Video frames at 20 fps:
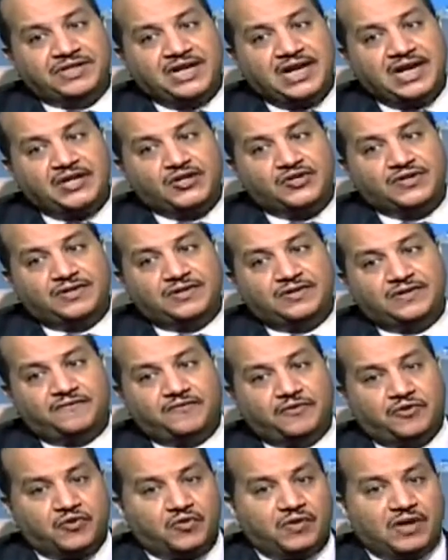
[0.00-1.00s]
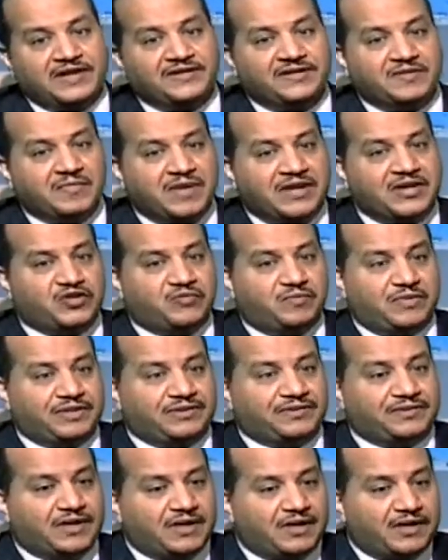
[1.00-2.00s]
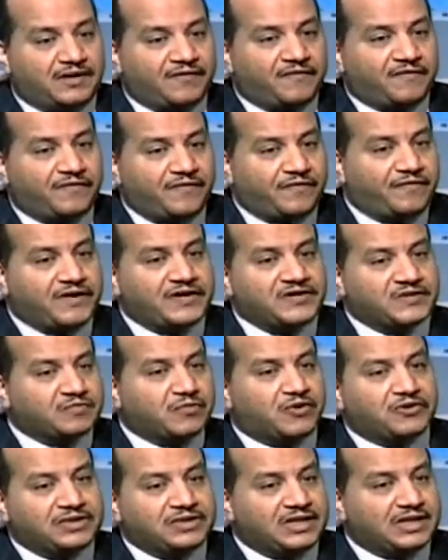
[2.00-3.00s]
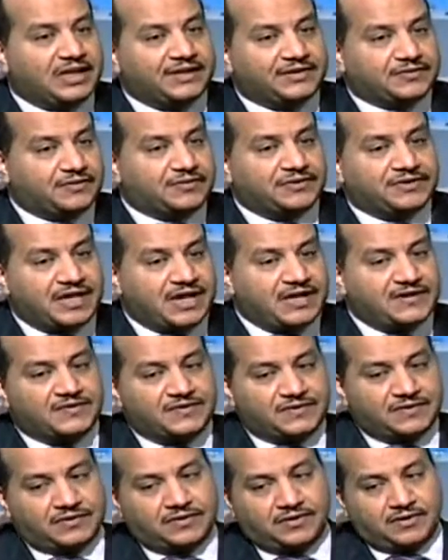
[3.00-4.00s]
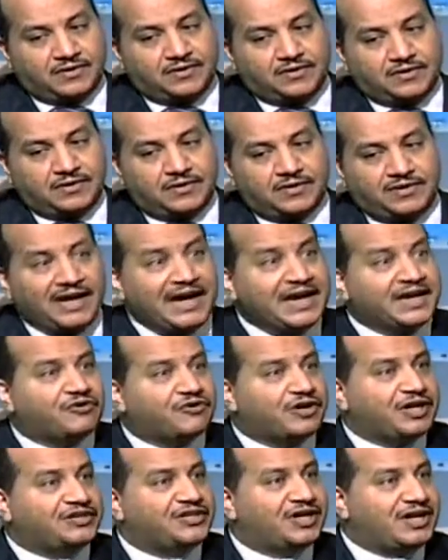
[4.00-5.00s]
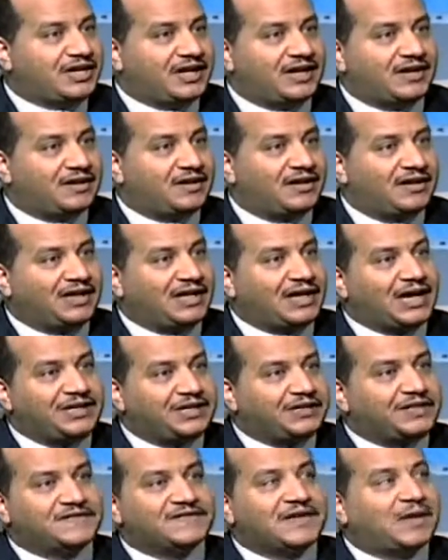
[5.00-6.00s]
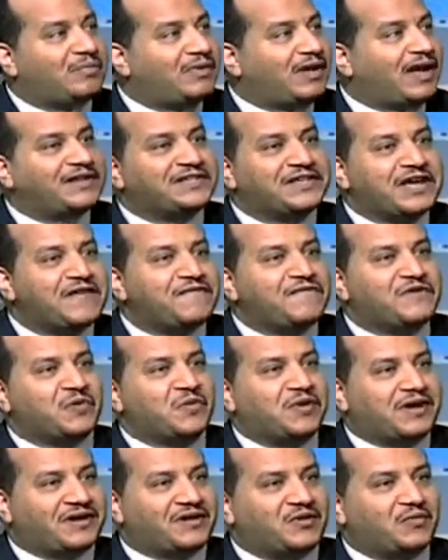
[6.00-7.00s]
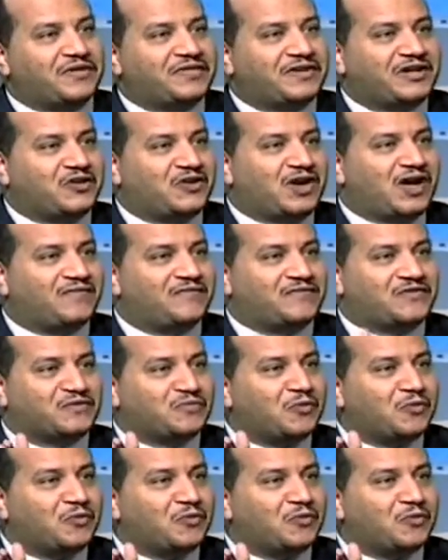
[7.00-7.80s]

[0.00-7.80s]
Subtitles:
Foundation for Quality Management. This model, it contains 9 criteria, and it is applied everywhere, whether you